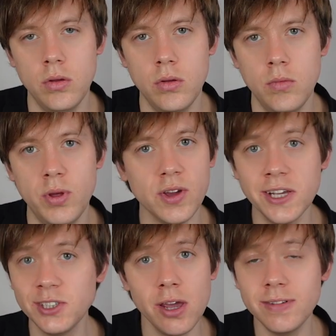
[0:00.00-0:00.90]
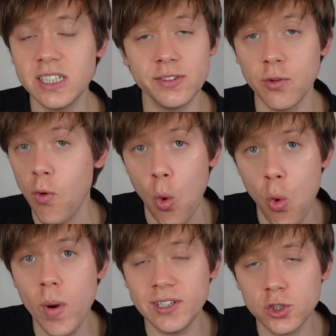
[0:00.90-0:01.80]
But the Conservatives have
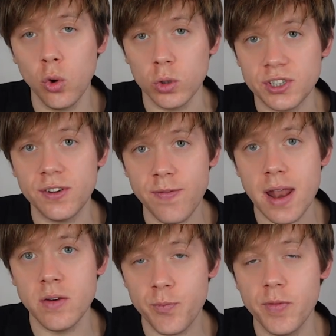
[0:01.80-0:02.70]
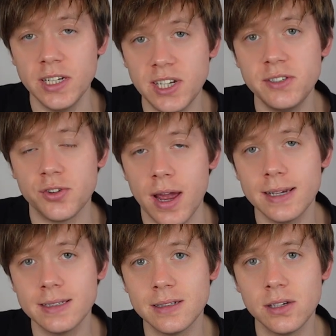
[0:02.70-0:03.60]
always sought to defend privileged
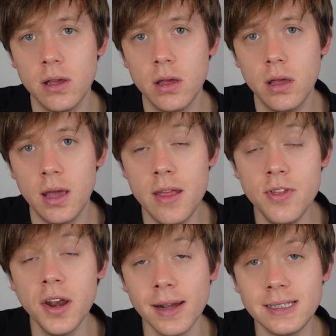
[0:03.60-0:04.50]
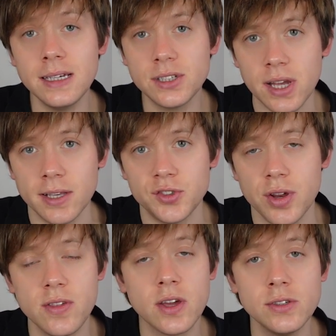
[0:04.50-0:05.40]
interests. In the 19th century,
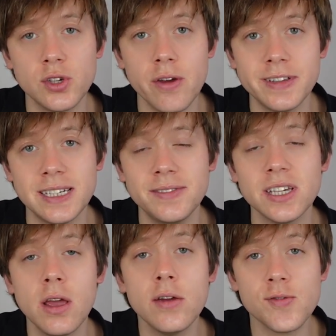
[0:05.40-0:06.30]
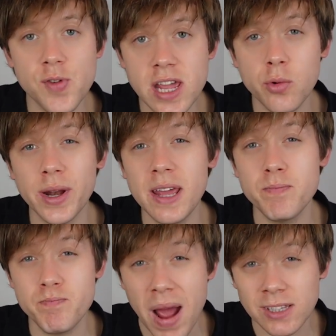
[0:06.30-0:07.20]
the Conservatives frequently
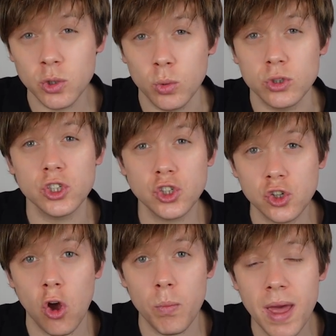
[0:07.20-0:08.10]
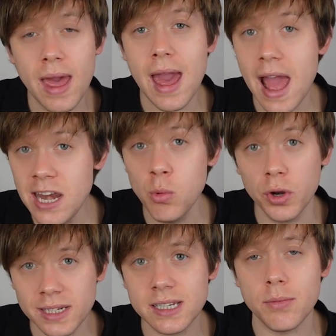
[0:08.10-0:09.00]
battled to stop anyone
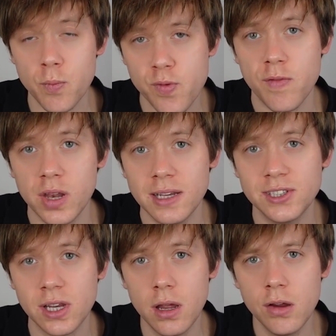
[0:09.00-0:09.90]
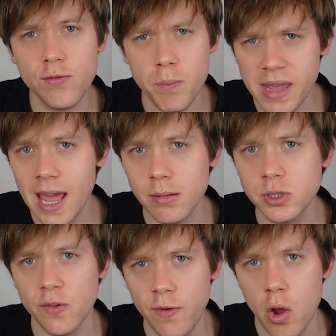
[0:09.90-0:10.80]
except the privileged from being able
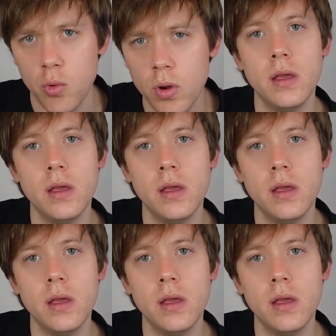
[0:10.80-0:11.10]
to vote.